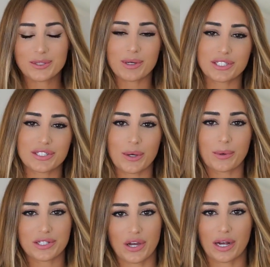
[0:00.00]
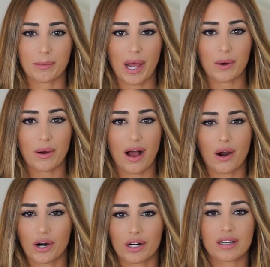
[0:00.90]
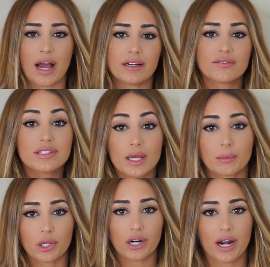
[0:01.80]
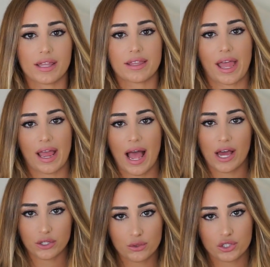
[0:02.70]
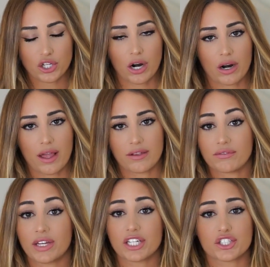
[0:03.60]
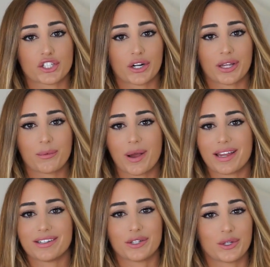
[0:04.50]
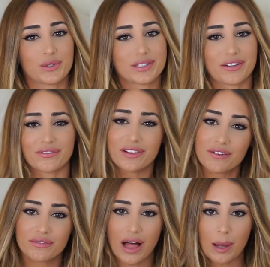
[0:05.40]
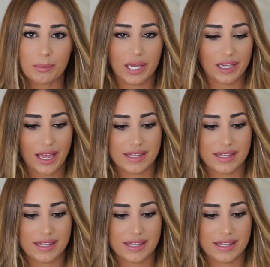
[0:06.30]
Next questions I want to talk about are kind of similar in that, how do you start a fitness journey when you're used to flip-flopping,